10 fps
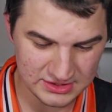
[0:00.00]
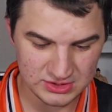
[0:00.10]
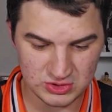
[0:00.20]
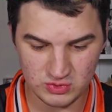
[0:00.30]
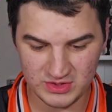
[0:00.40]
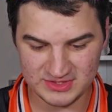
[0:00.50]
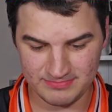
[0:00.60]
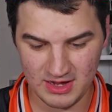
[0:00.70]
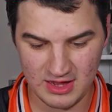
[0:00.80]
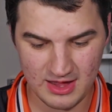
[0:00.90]
to do is
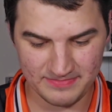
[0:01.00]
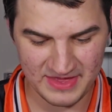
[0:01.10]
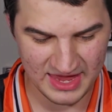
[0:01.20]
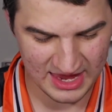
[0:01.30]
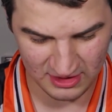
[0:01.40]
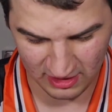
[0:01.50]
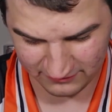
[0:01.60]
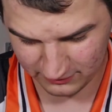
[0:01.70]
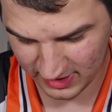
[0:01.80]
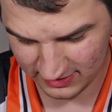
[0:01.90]
pop the head off
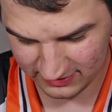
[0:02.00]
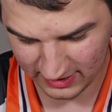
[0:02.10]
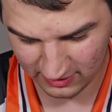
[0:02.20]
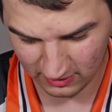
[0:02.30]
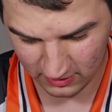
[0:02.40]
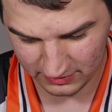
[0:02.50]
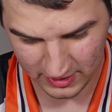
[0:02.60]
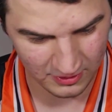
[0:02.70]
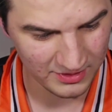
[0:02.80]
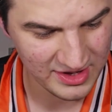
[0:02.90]
right there,
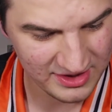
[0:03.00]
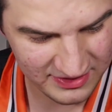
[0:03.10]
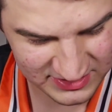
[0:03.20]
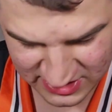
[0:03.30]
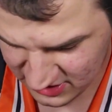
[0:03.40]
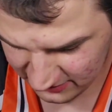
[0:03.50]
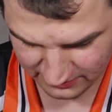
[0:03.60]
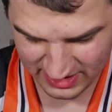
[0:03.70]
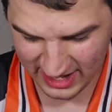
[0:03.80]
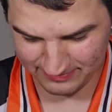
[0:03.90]
although there's another
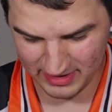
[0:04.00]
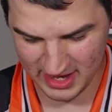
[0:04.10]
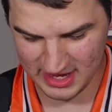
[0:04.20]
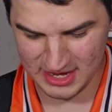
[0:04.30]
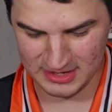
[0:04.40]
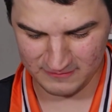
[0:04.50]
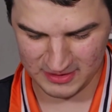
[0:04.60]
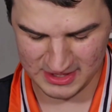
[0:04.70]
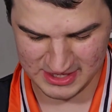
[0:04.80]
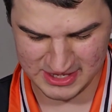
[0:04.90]
neck peg in
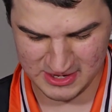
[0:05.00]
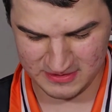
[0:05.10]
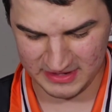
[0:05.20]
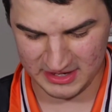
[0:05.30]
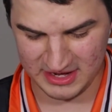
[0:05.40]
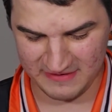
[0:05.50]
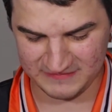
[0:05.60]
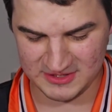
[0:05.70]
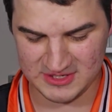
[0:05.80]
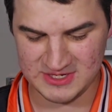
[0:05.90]
right here that you have
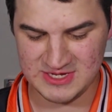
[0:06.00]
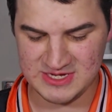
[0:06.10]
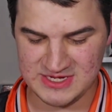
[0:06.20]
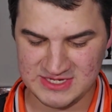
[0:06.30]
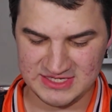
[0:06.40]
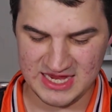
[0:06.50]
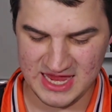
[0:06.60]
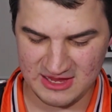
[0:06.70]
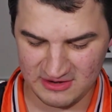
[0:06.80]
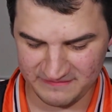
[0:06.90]
to
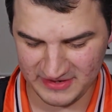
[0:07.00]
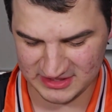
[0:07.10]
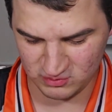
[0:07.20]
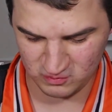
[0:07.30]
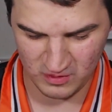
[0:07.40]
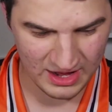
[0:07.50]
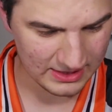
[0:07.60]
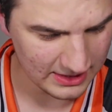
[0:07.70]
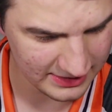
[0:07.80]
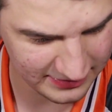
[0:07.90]
take off as
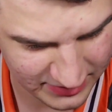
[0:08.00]
well. There we